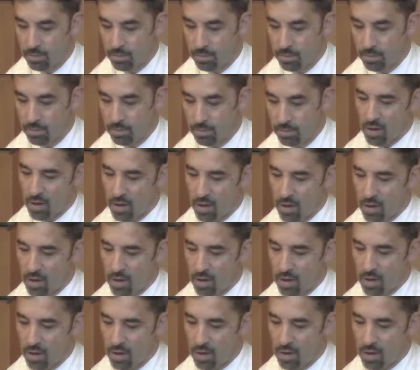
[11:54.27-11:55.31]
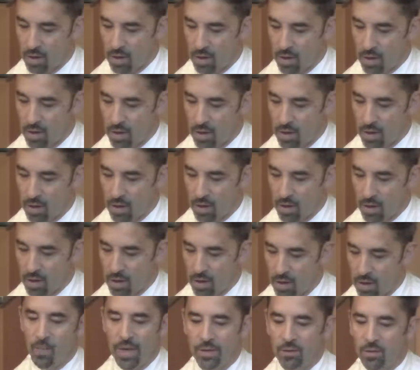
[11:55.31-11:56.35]
Silence encourages the
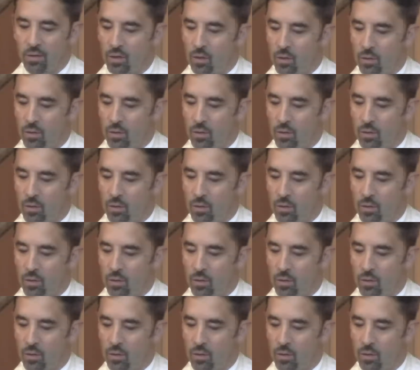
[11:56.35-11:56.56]
tormentor,